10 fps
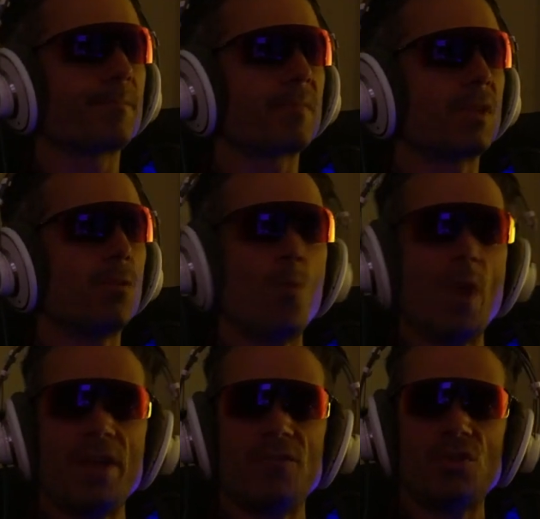way
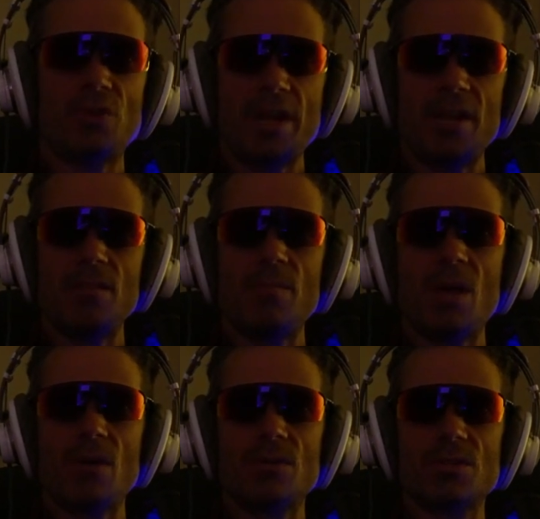of training the
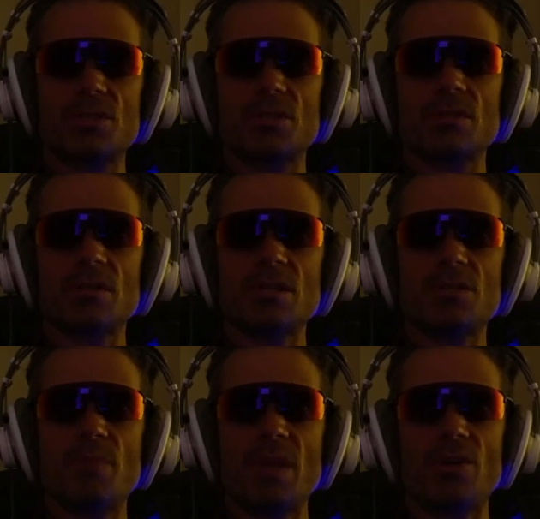models, it's
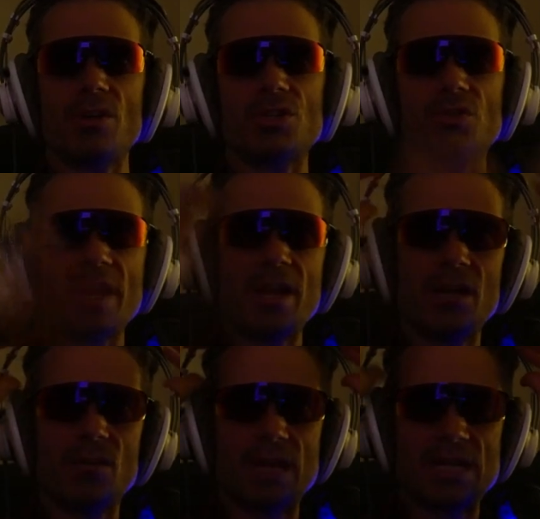better to train and
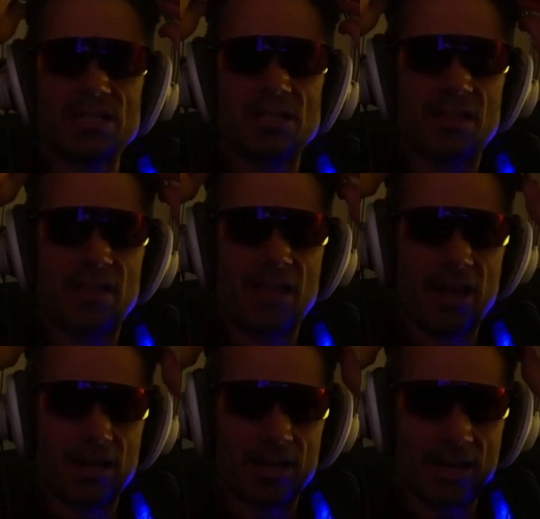create
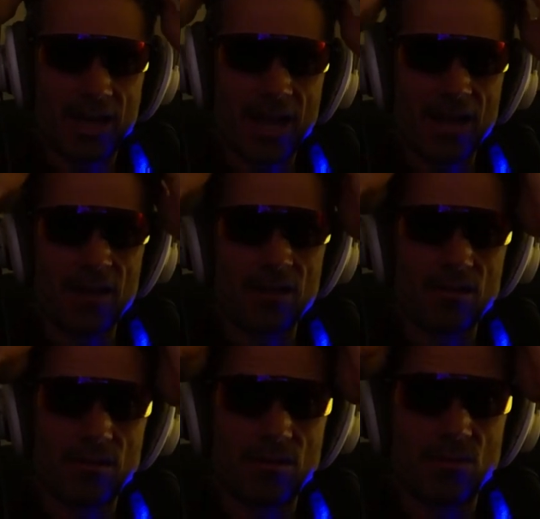synthetic data
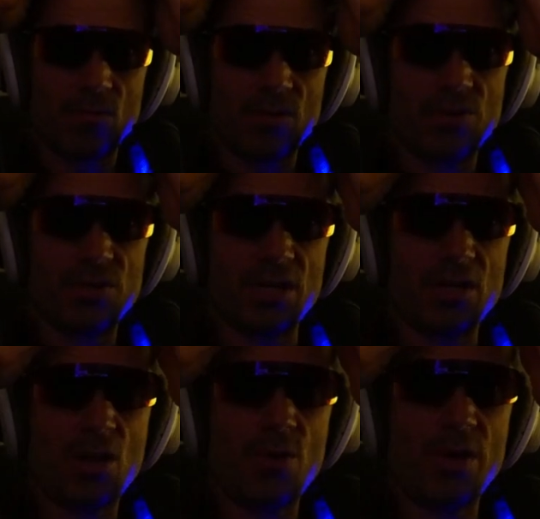using
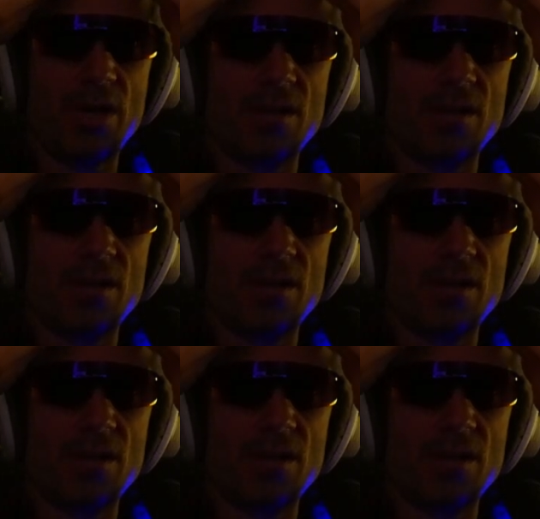coding.